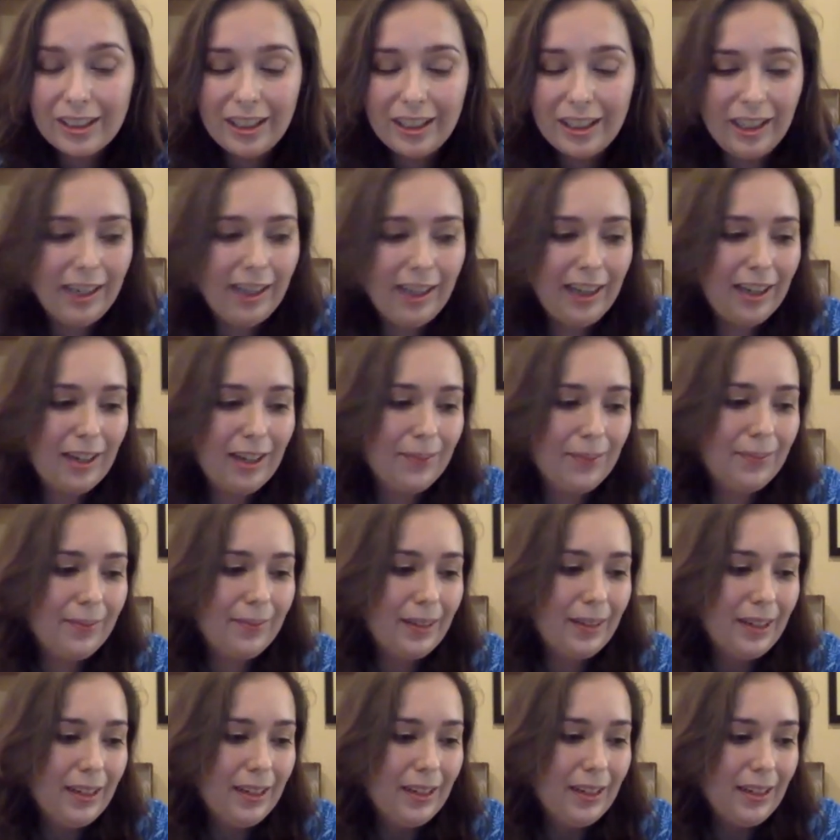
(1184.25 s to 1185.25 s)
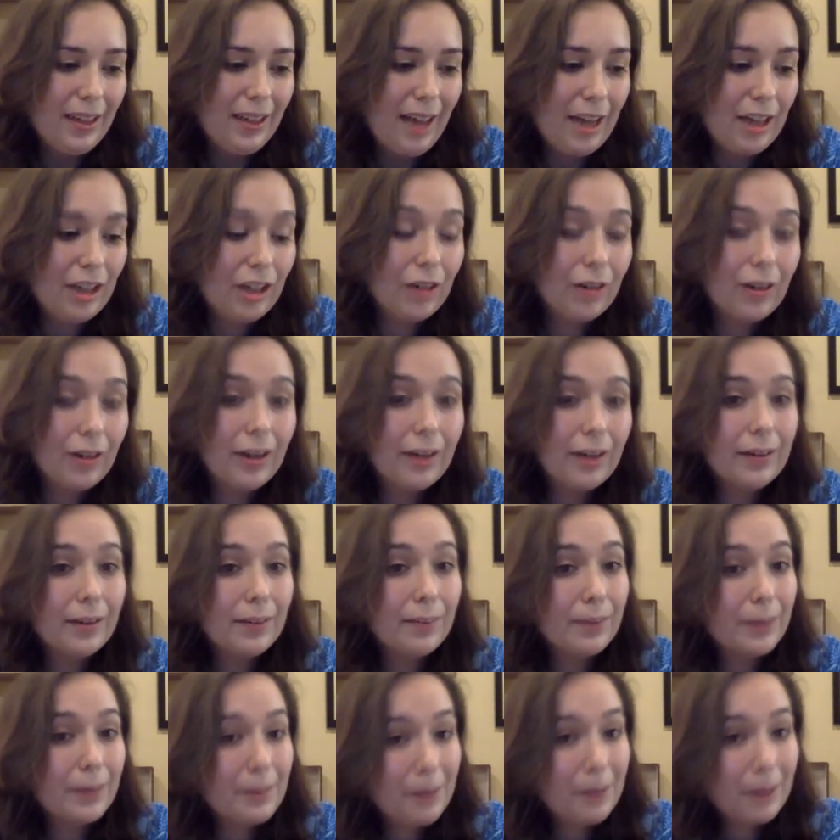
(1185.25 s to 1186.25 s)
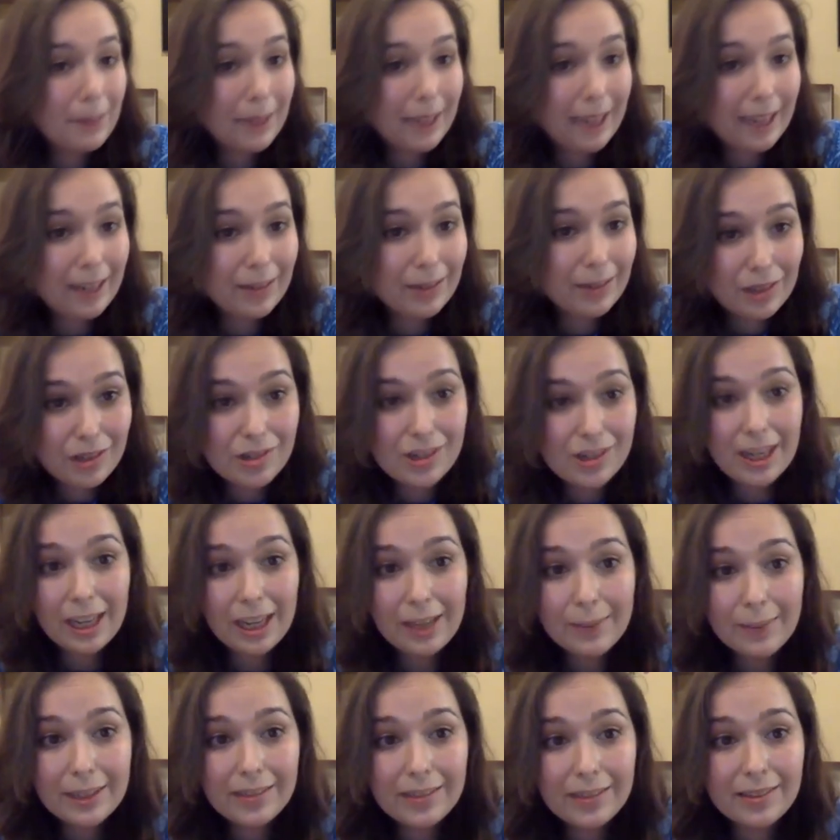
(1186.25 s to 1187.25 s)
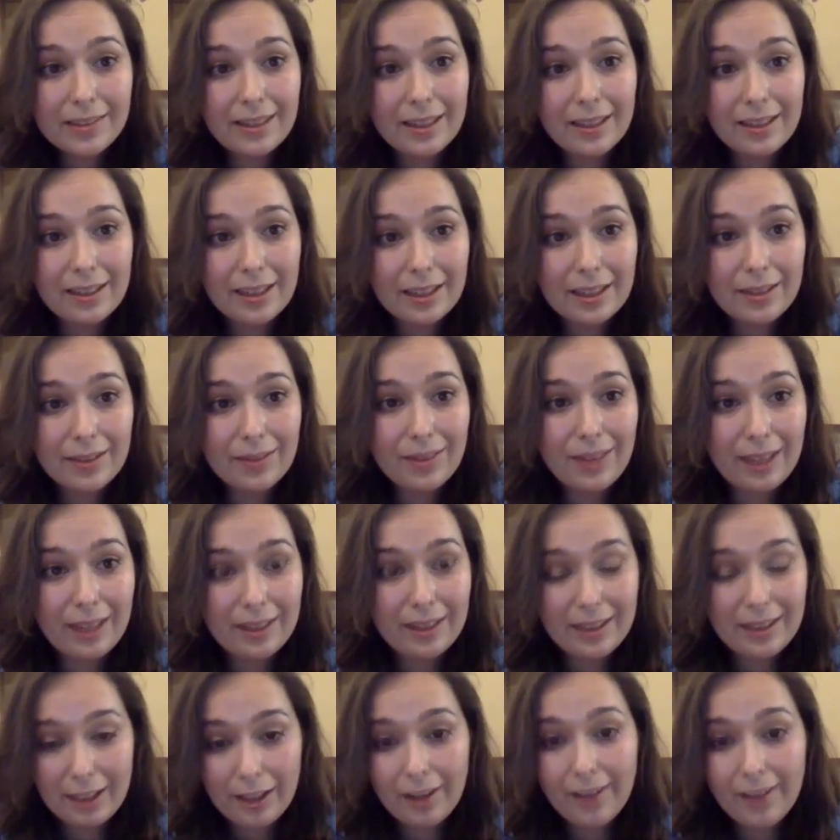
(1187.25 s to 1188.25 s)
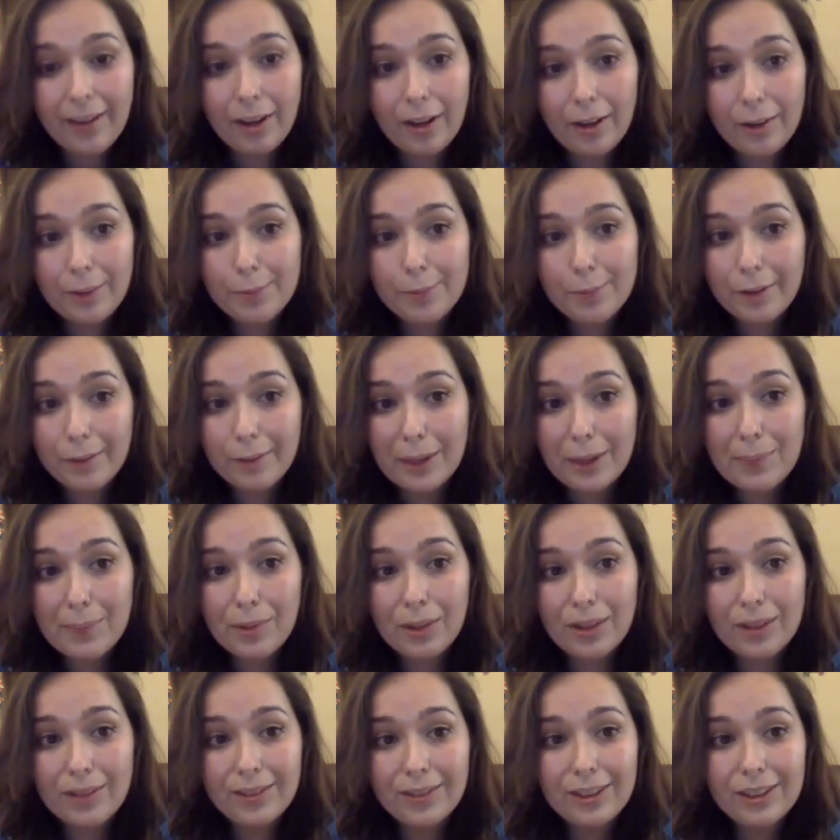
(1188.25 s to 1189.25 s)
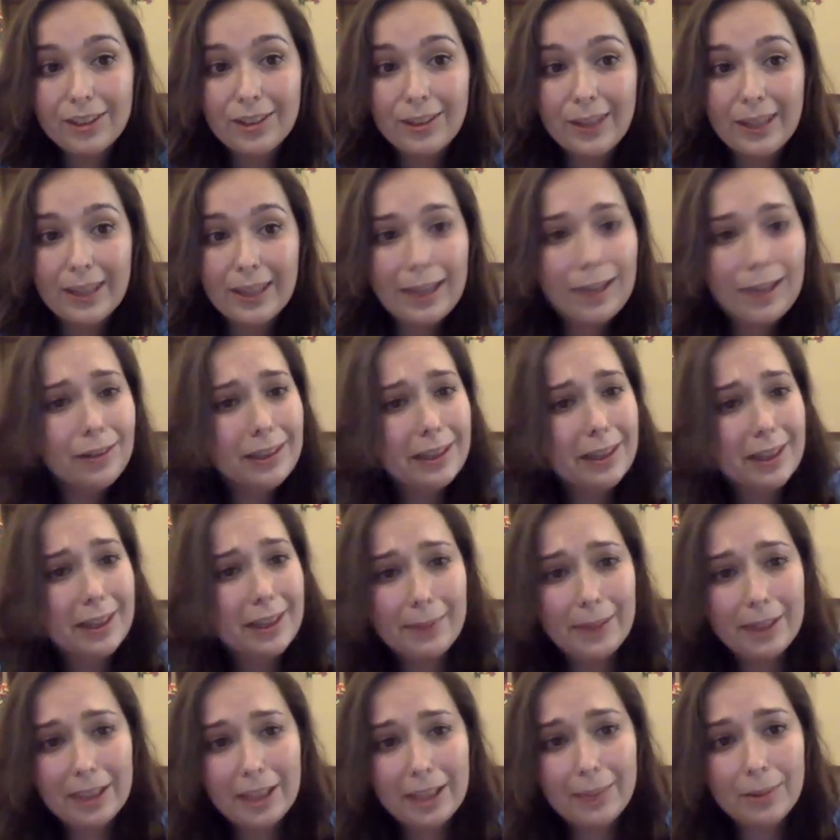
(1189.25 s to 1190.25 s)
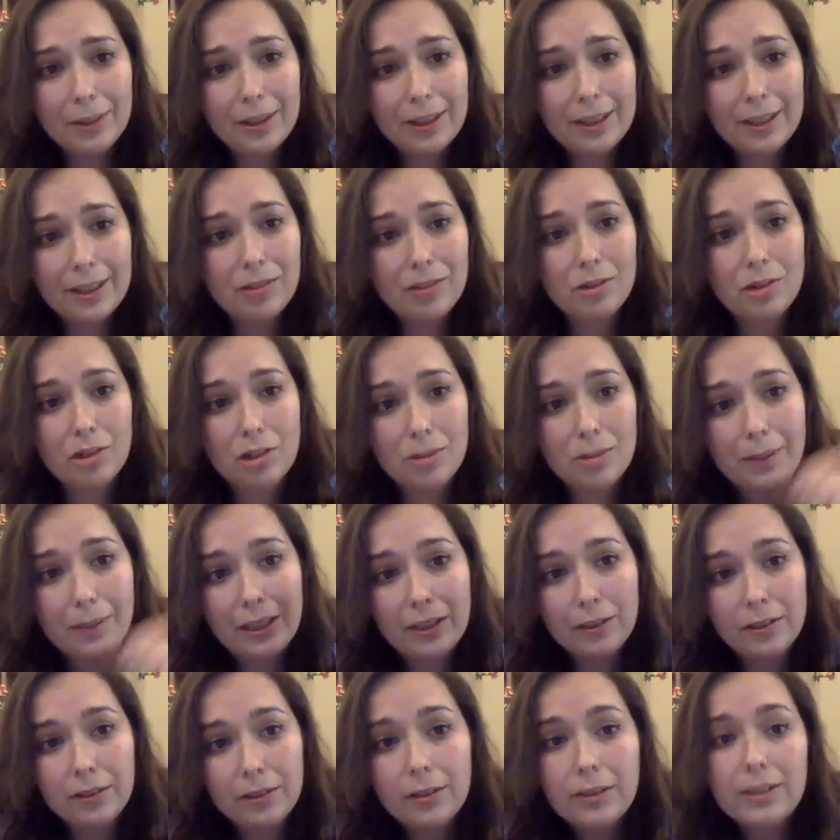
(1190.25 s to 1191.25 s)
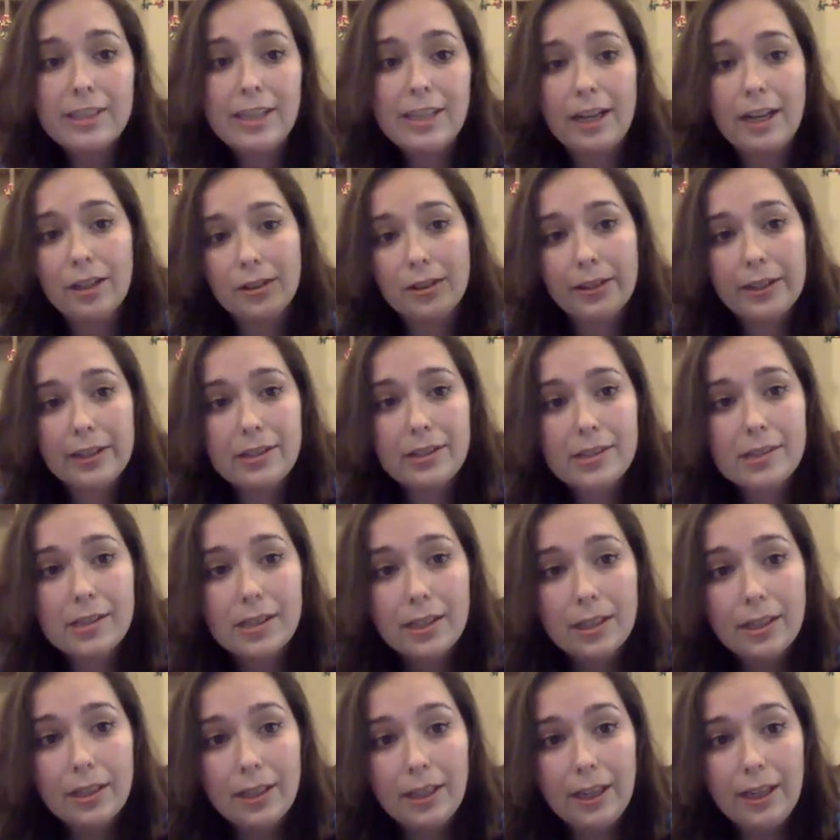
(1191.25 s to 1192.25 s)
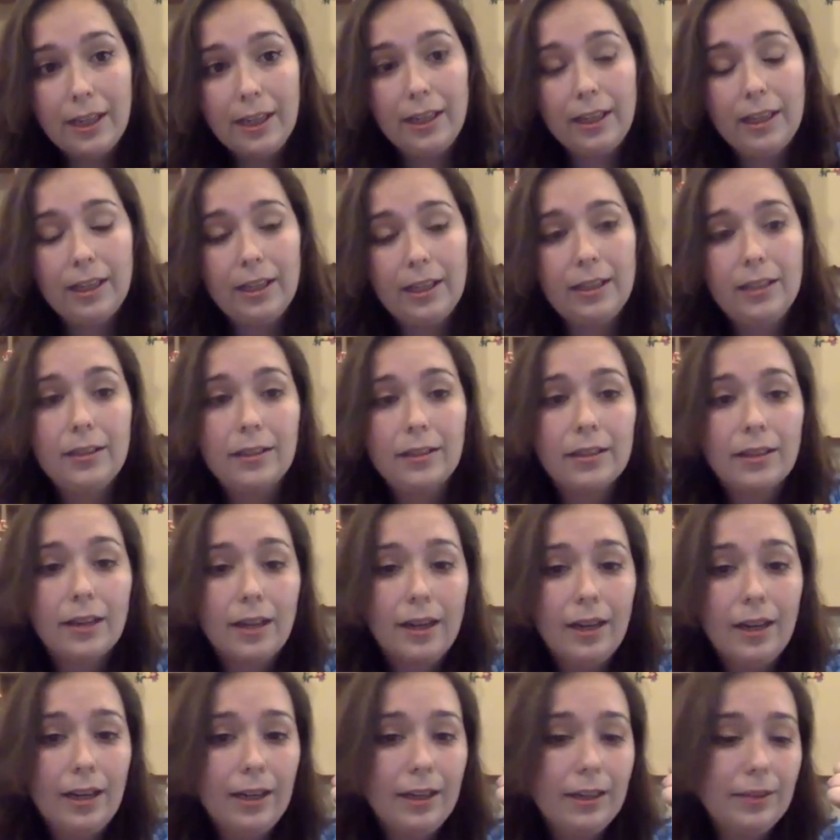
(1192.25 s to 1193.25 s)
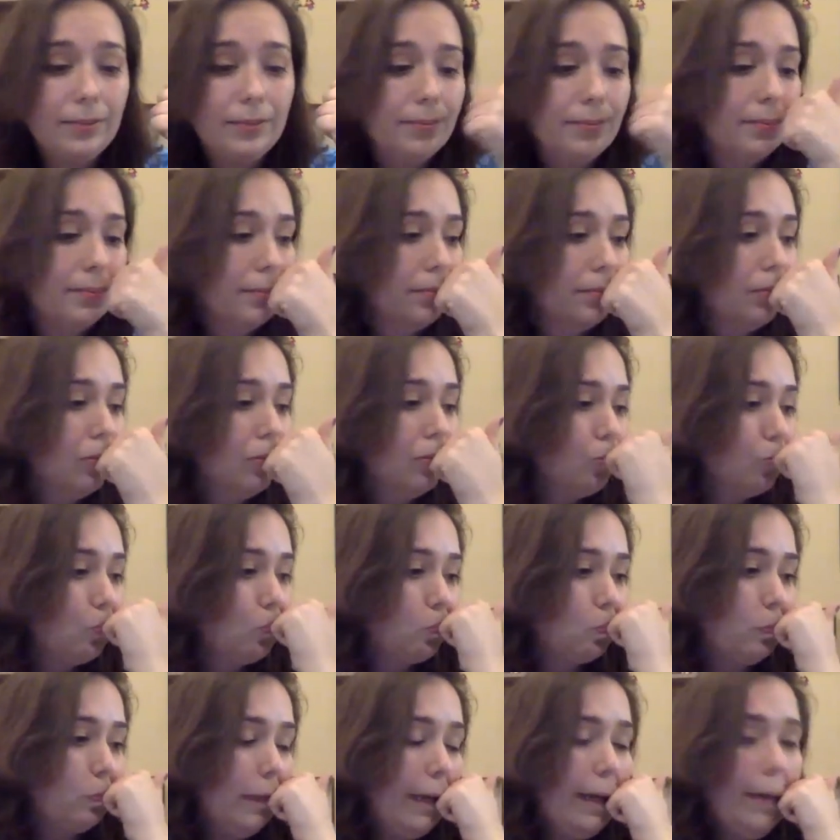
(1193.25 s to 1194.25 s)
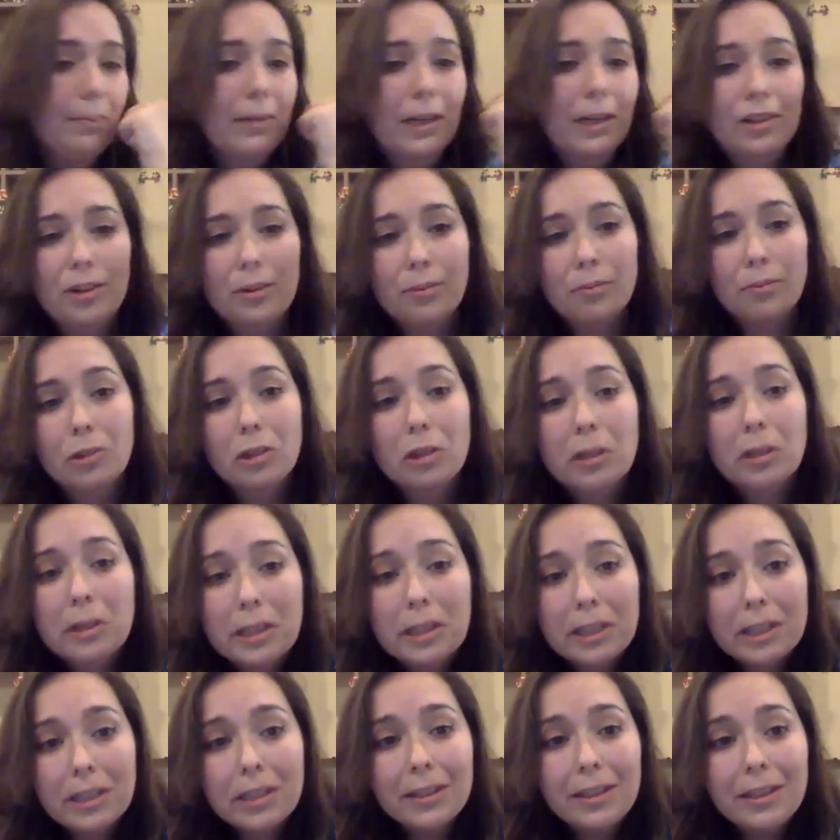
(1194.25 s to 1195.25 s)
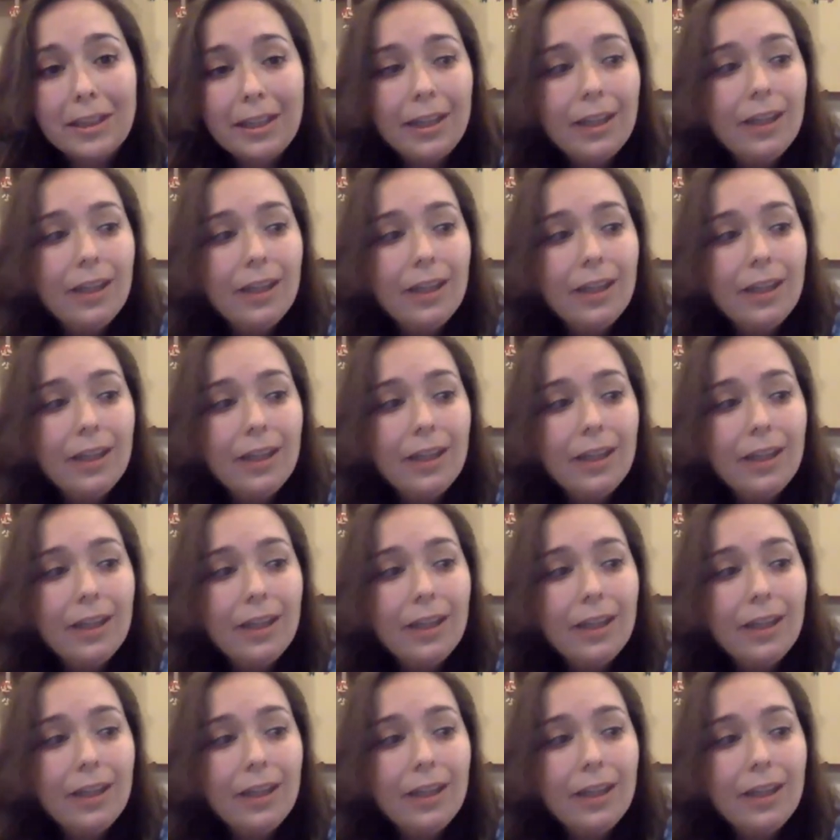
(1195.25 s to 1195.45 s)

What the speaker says: A big problem I had with those comics is that a lot that they are all from my point of view. And I only think about a couple of things, which is my gluten intolerance and how much I'm working.